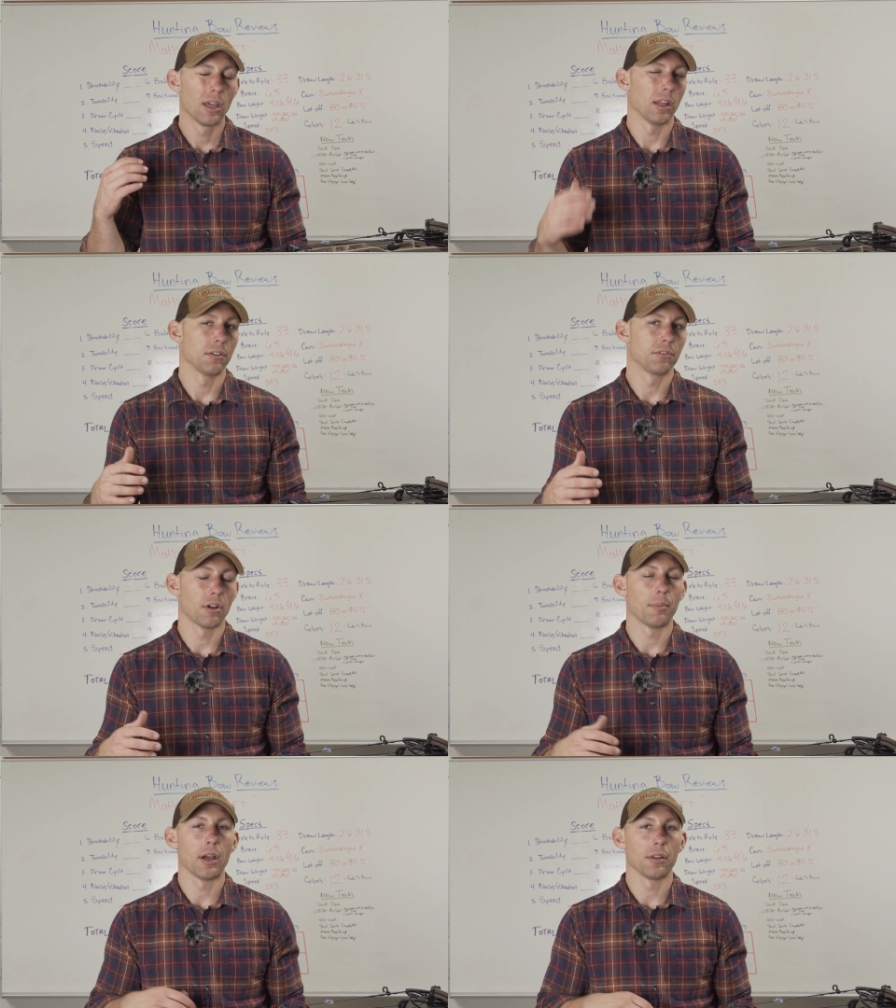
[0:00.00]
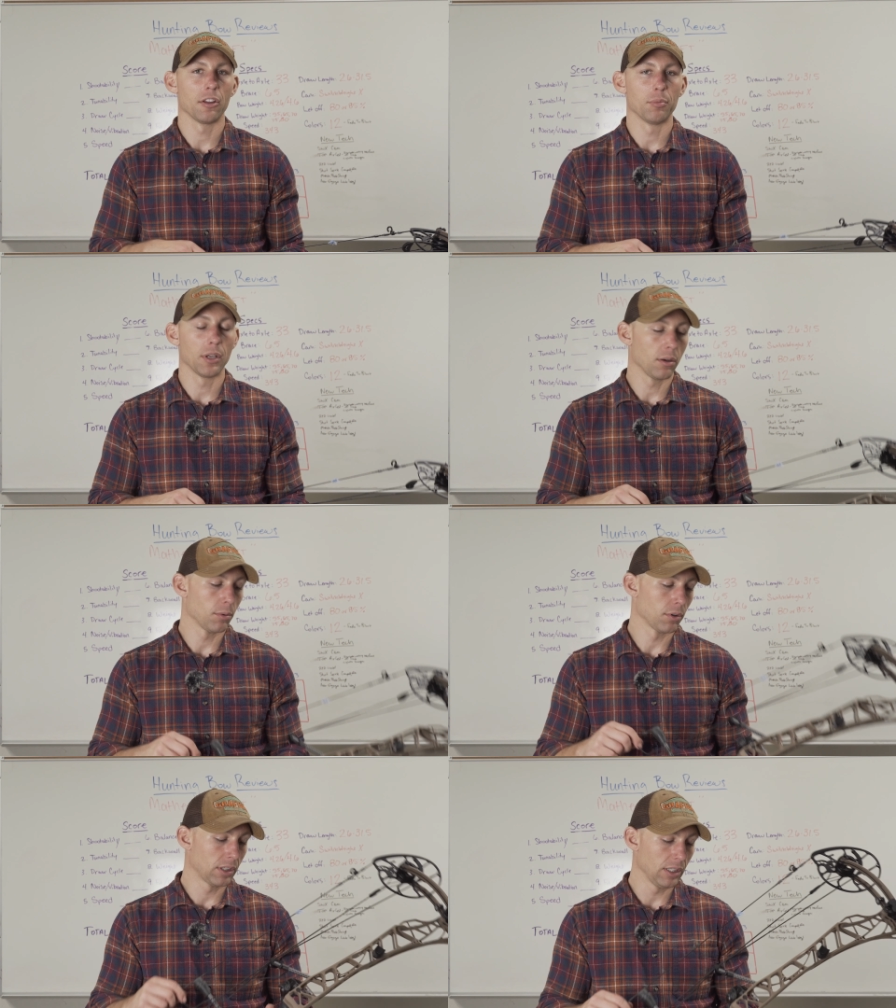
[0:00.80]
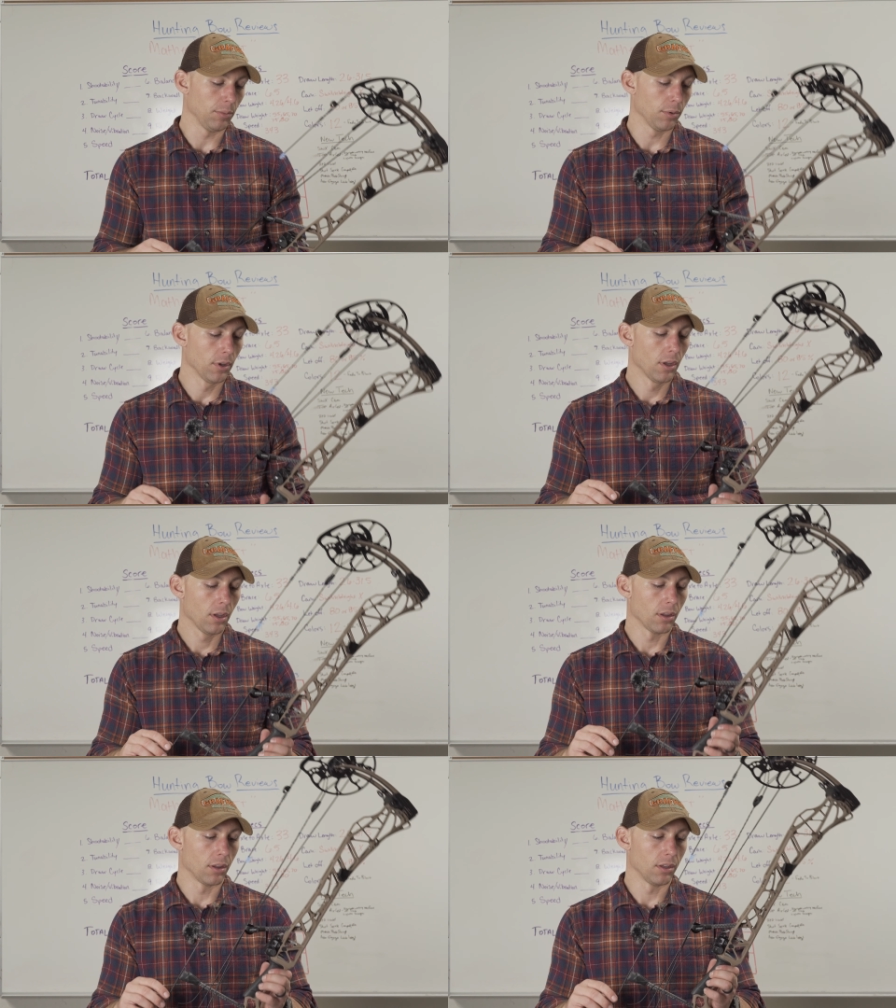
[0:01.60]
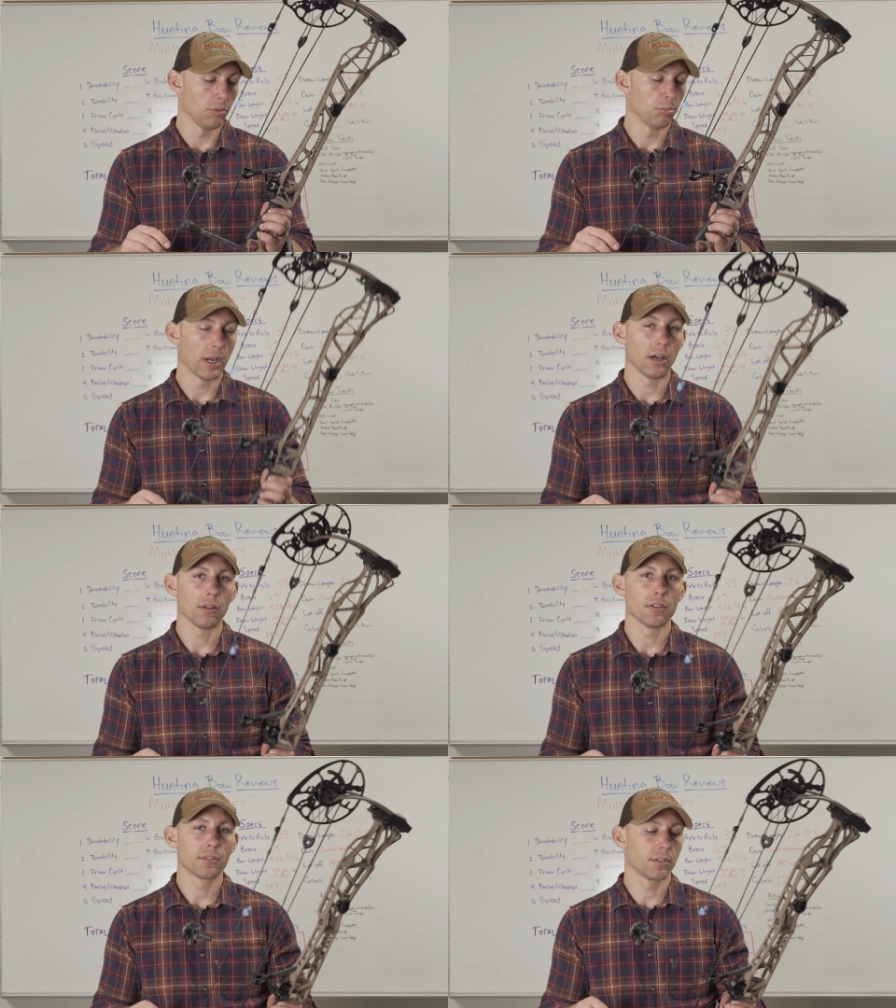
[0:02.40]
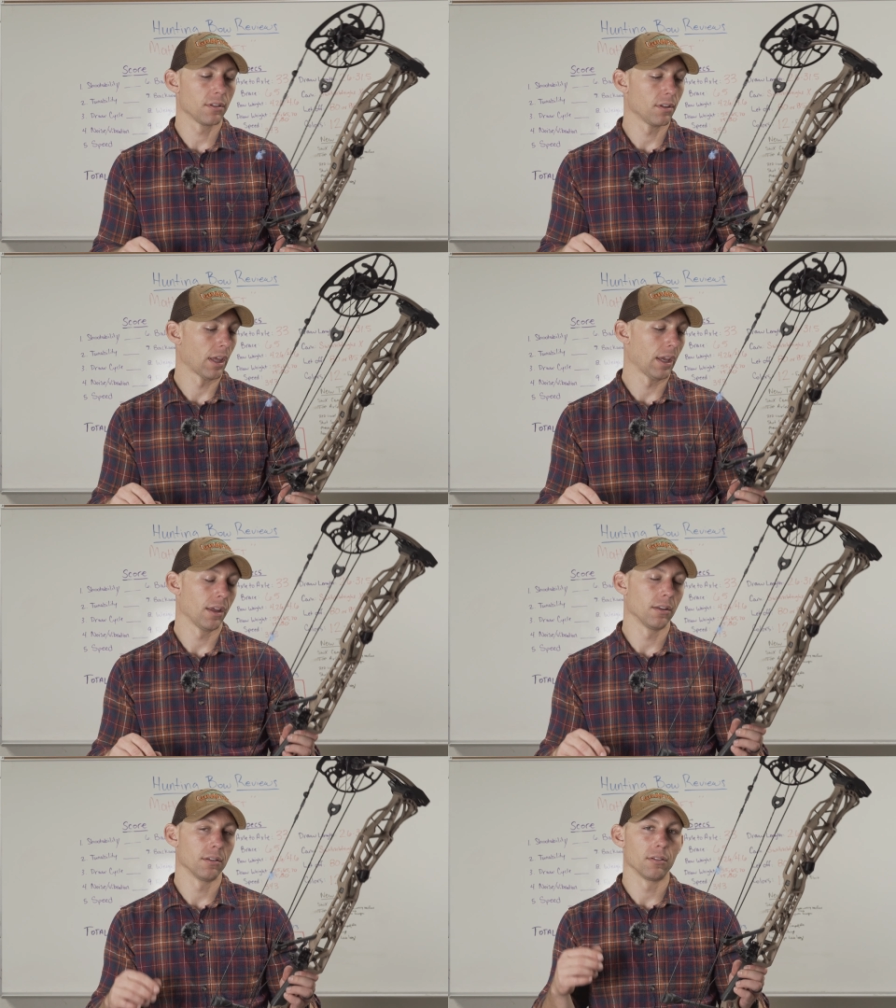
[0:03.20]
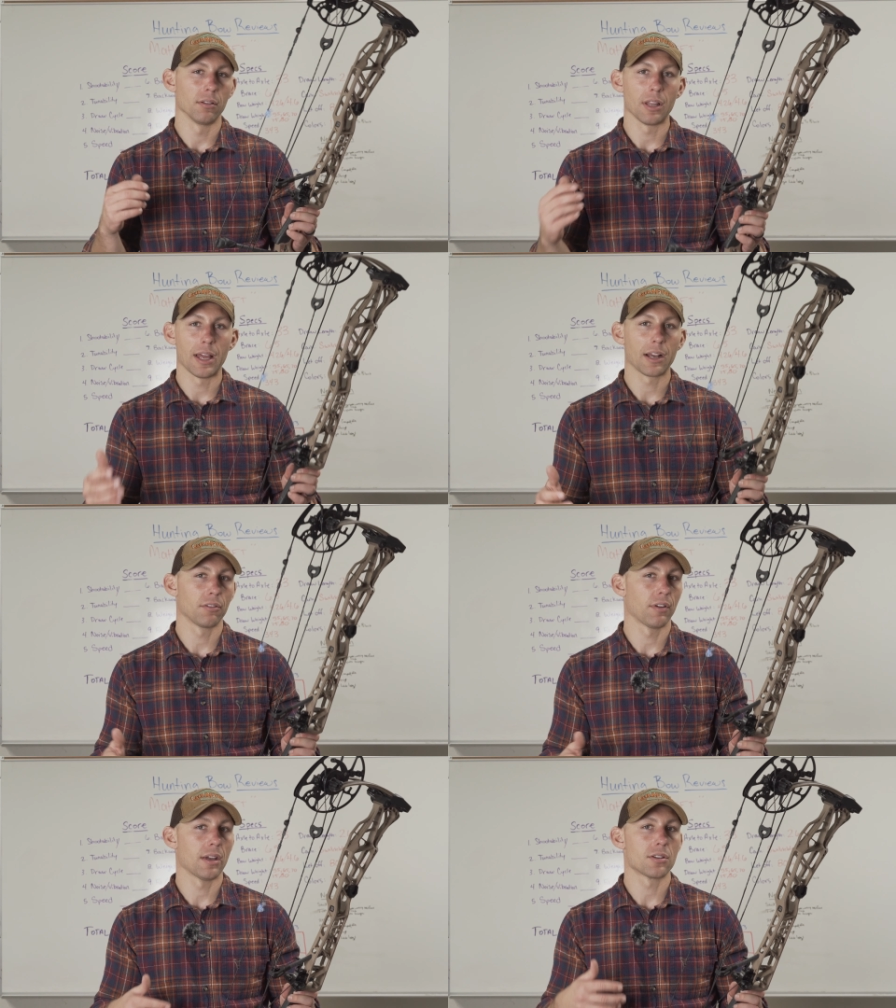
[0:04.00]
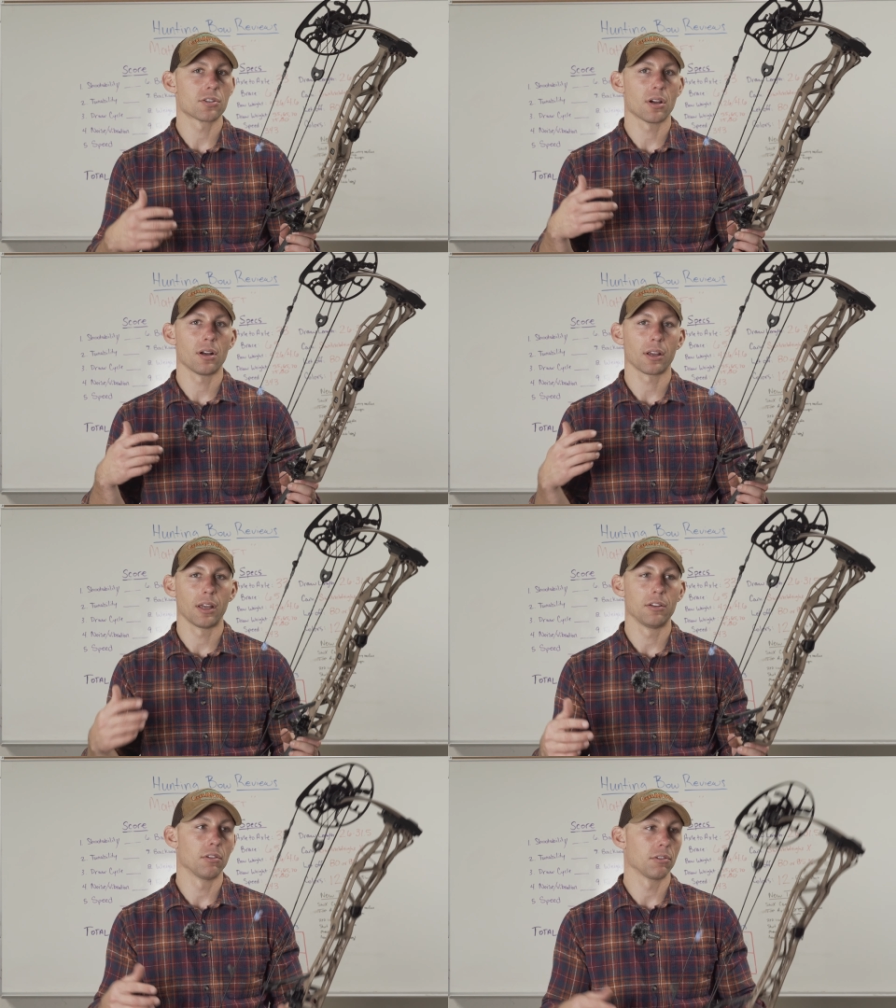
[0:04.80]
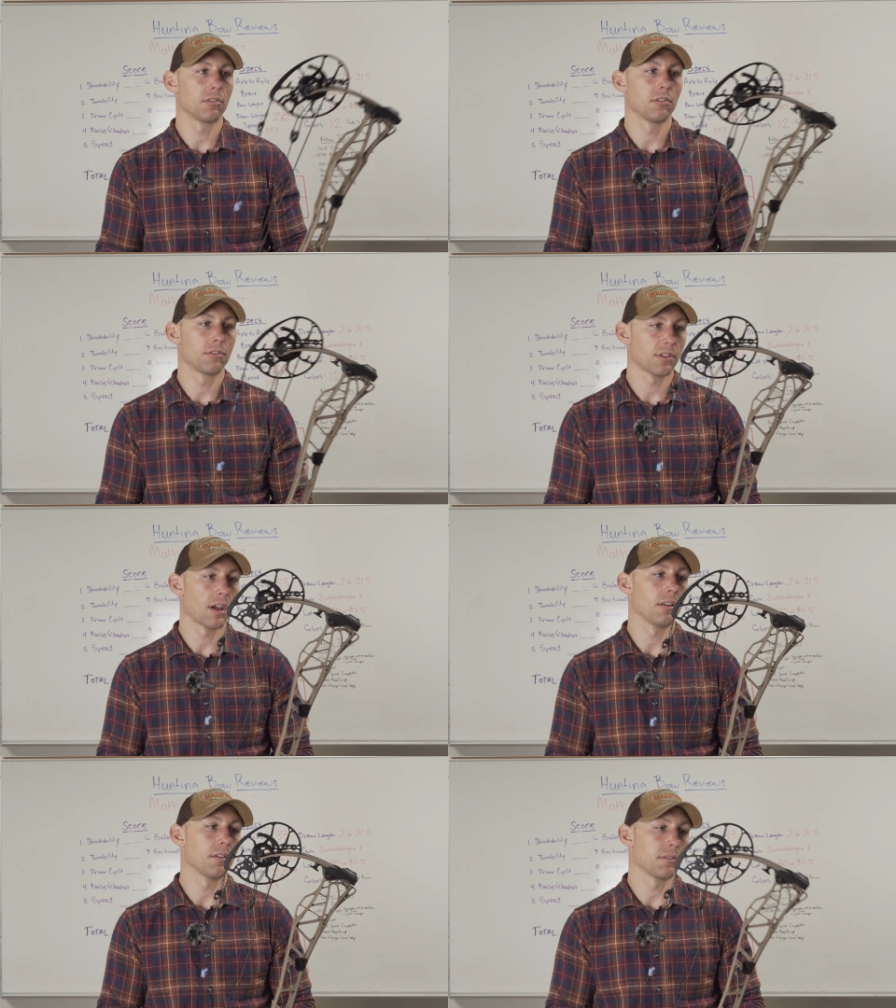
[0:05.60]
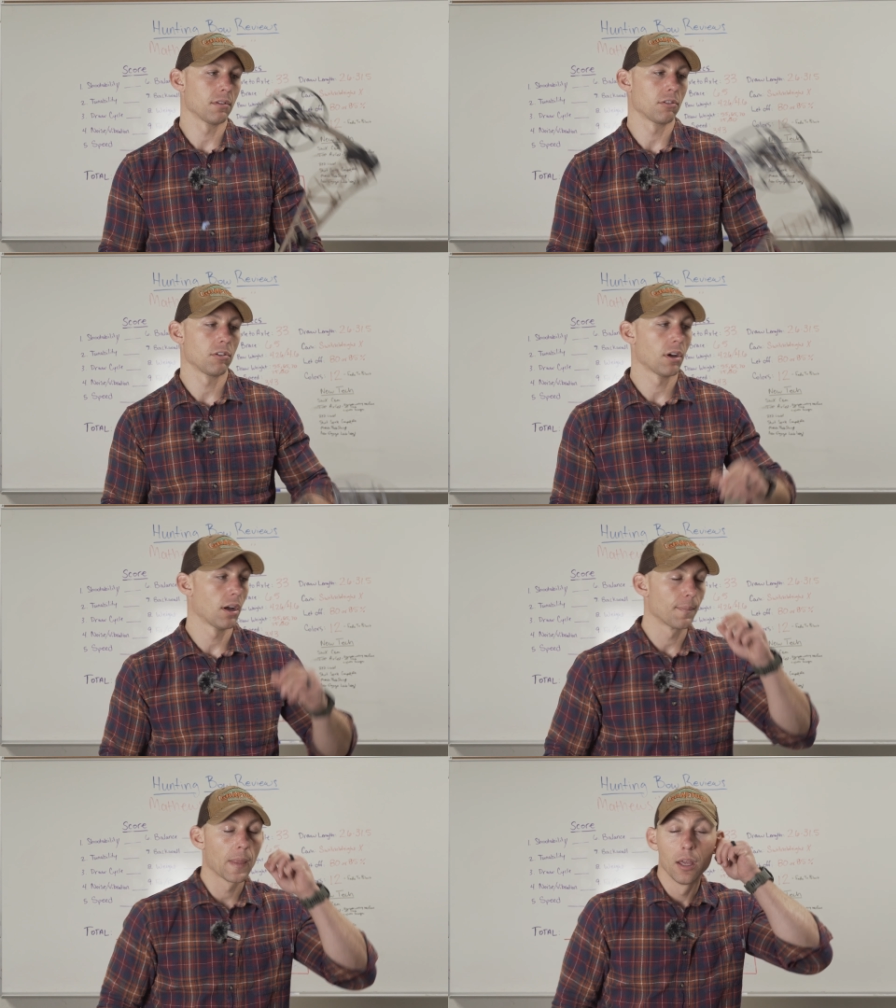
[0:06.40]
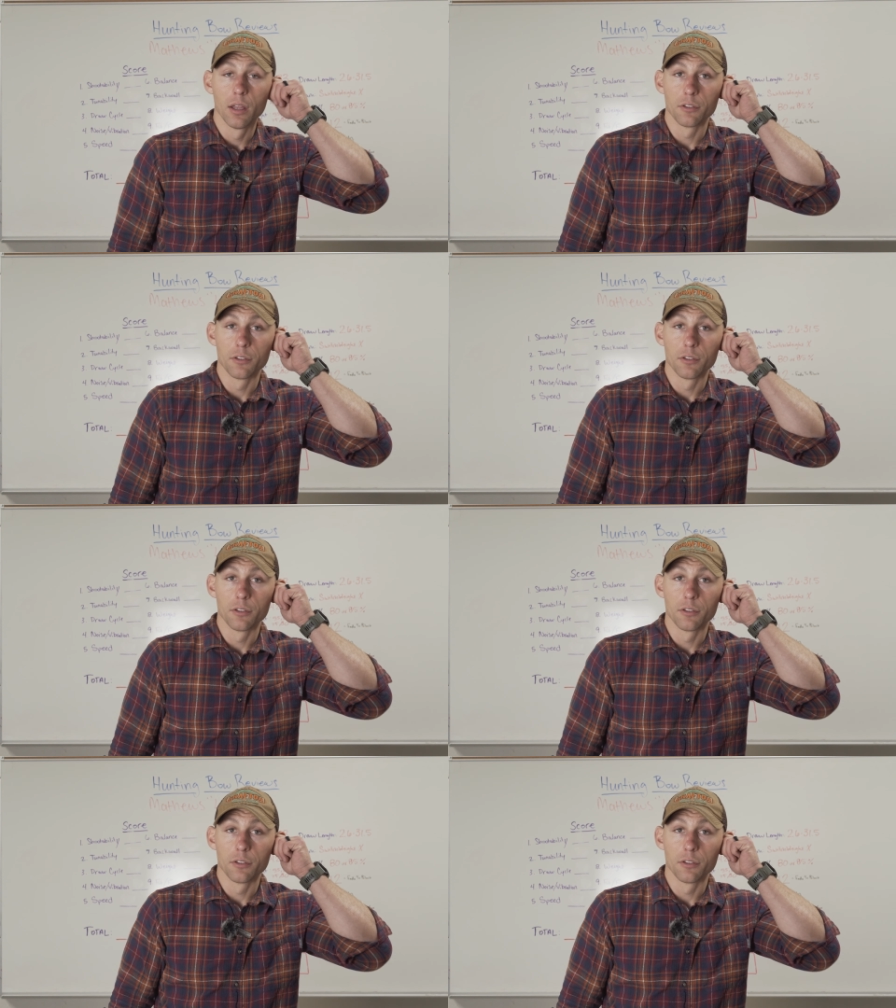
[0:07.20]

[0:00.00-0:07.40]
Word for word: And somehow they've been able to keep the balance and lack of hand shock and just silence in the shot.